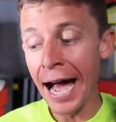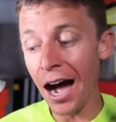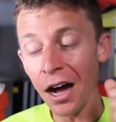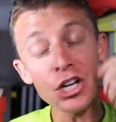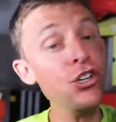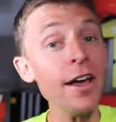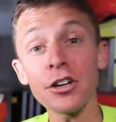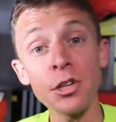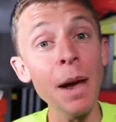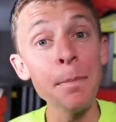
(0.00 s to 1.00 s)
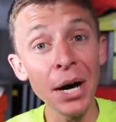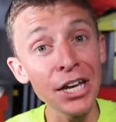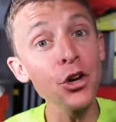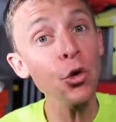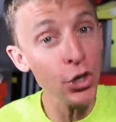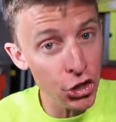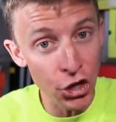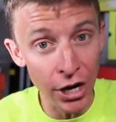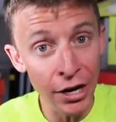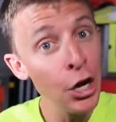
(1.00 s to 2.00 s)
And a shout out to my buddy
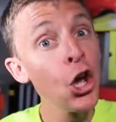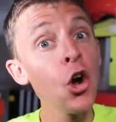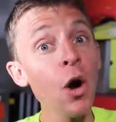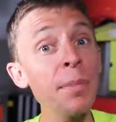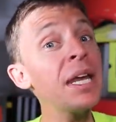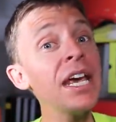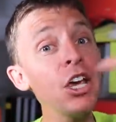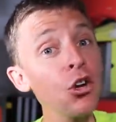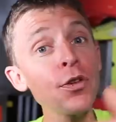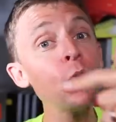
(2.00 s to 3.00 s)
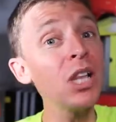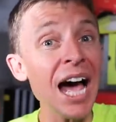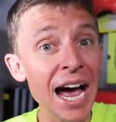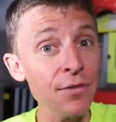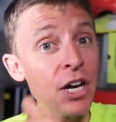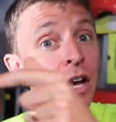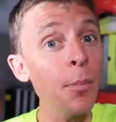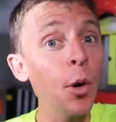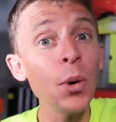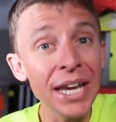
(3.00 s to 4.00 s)
Christian, who I'm gonna interview live in a
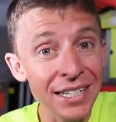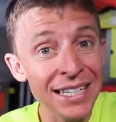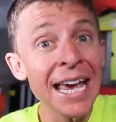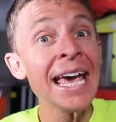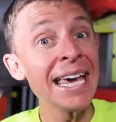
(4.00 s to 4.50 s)
couple weeks.